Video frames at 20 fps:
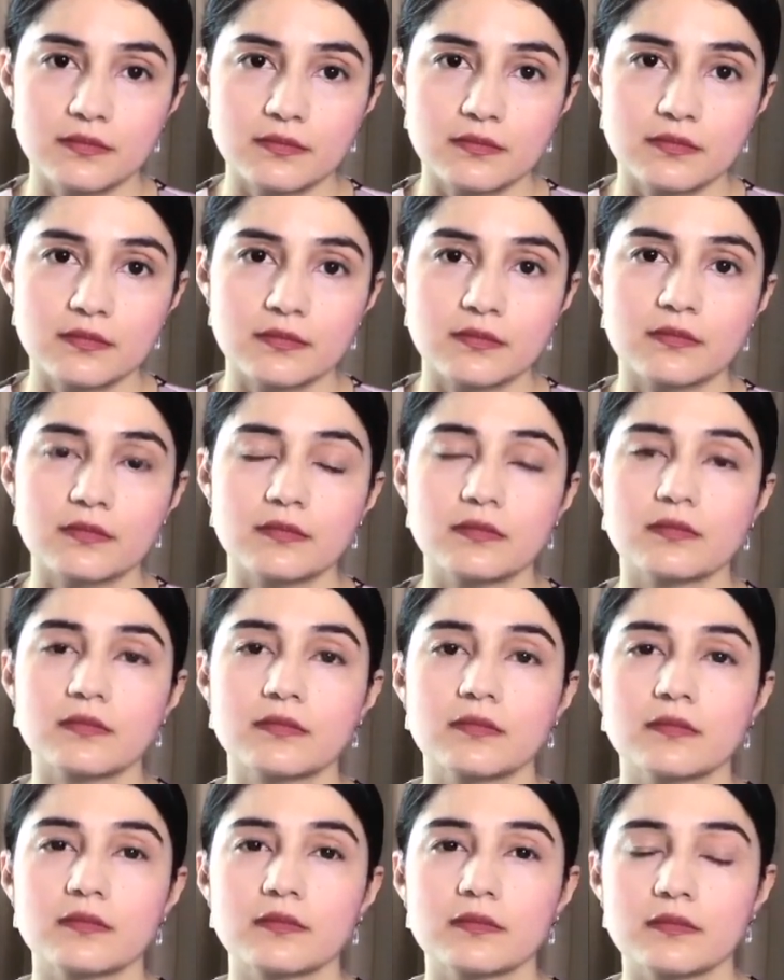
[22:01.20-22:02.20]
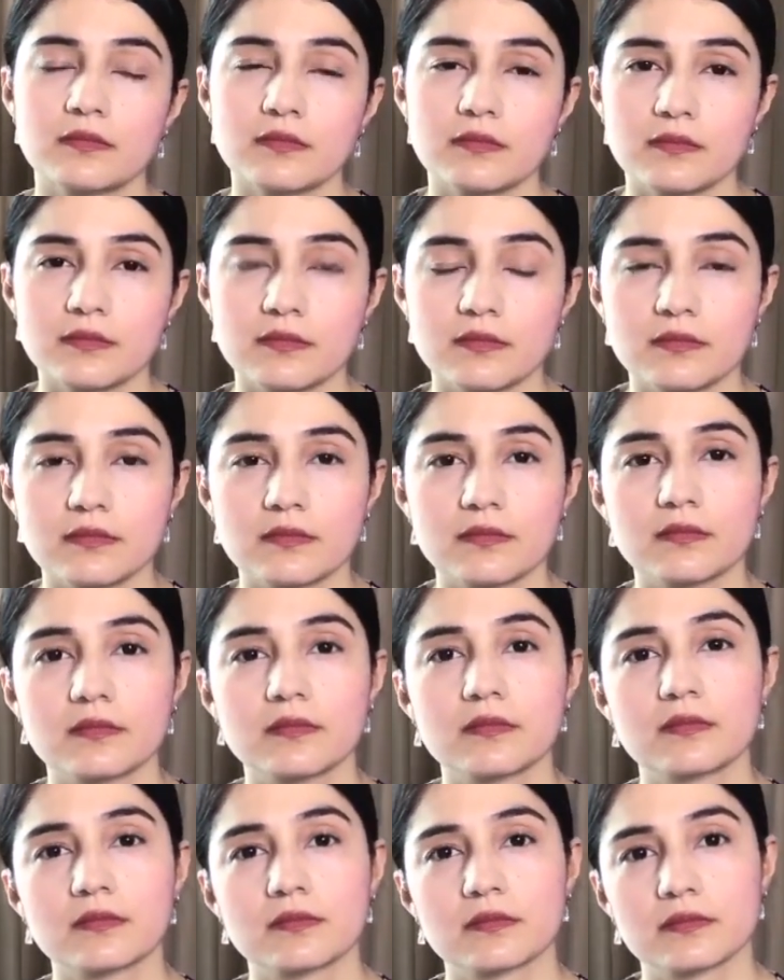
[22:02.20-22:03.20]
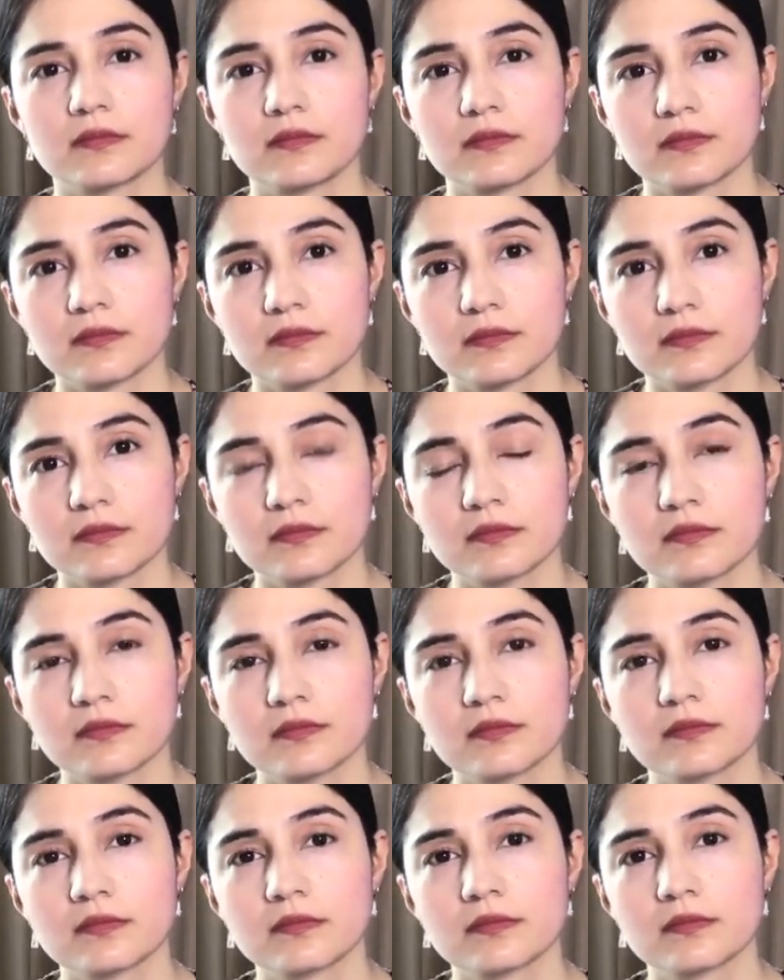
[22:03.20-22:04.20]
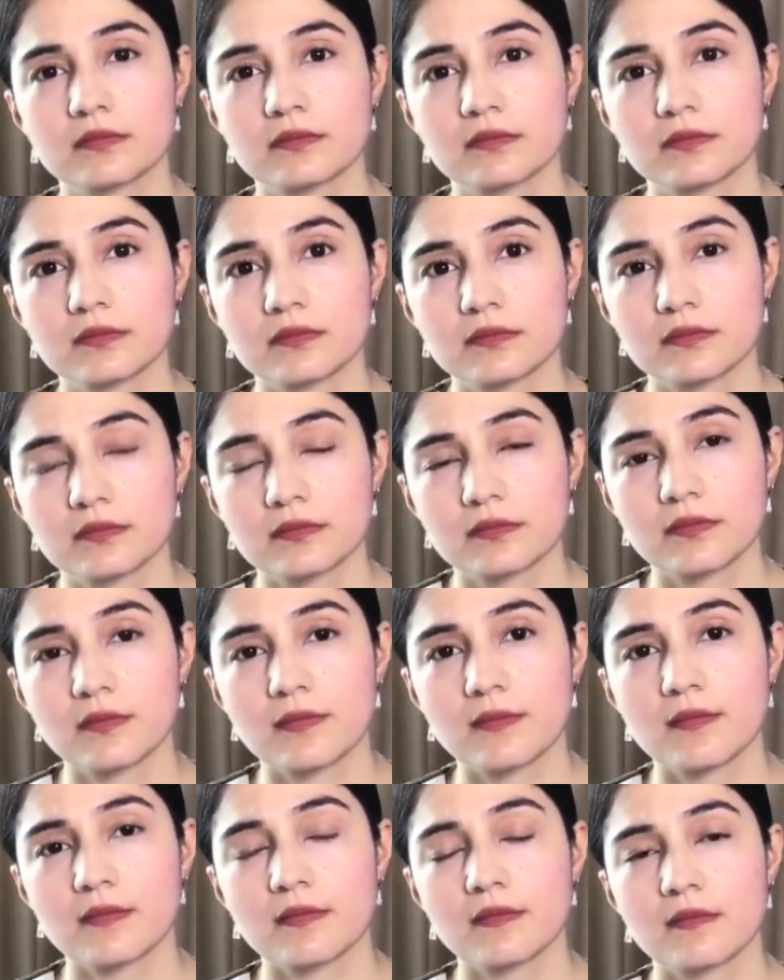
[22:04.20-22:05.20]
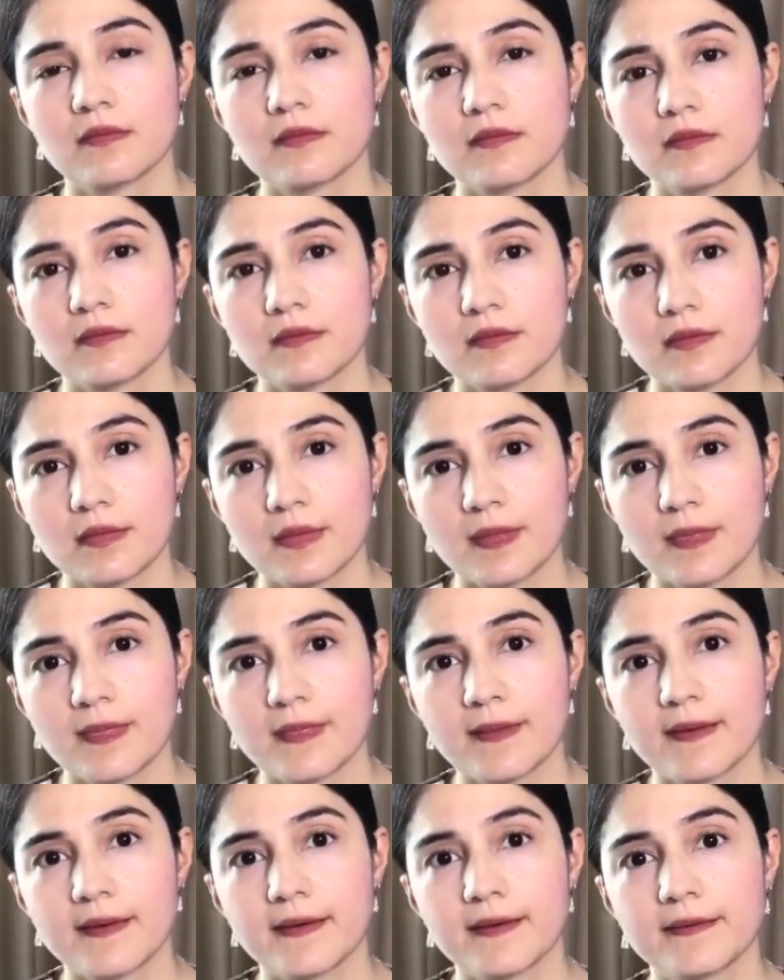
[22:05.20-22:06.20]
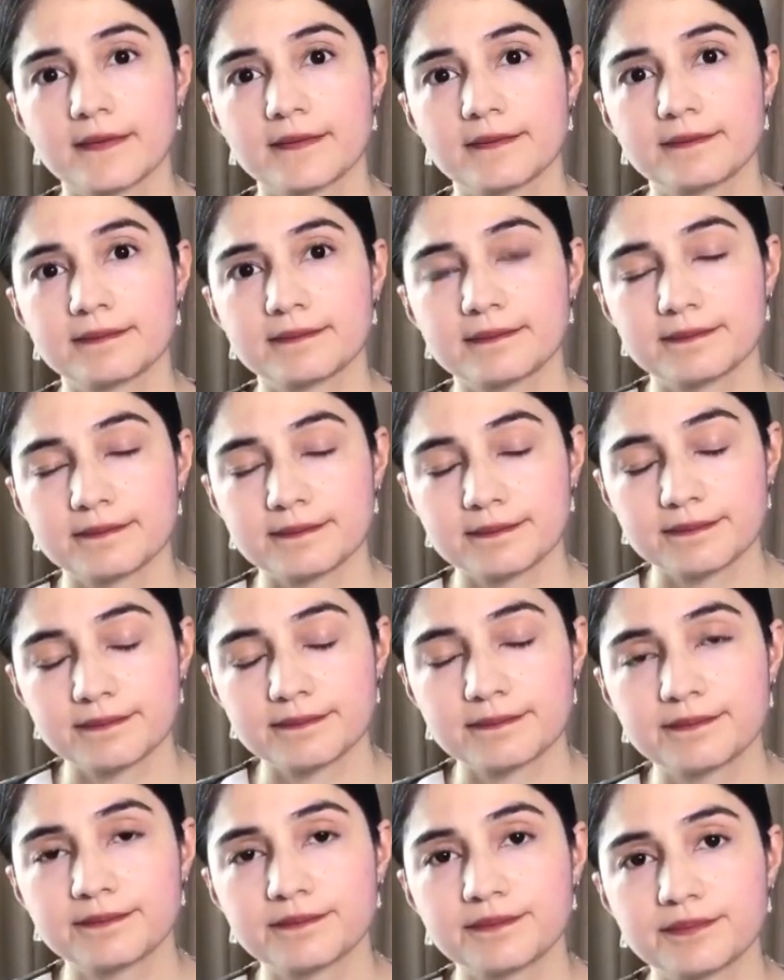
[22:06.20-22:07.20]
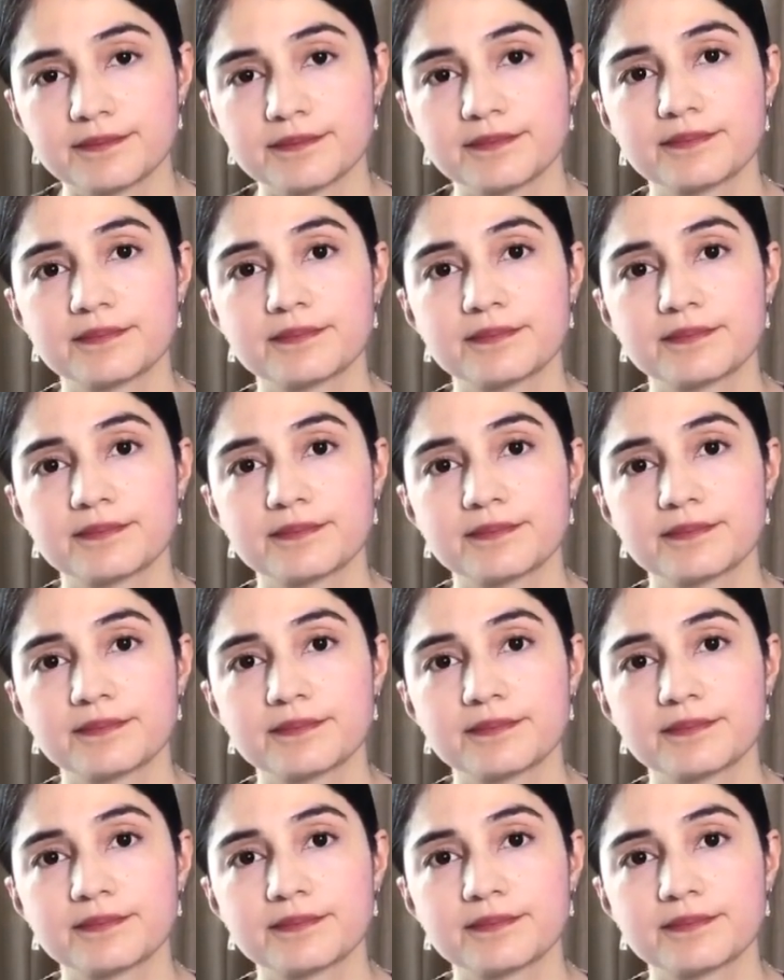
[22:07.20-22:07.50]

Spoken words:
This person isn't speaking.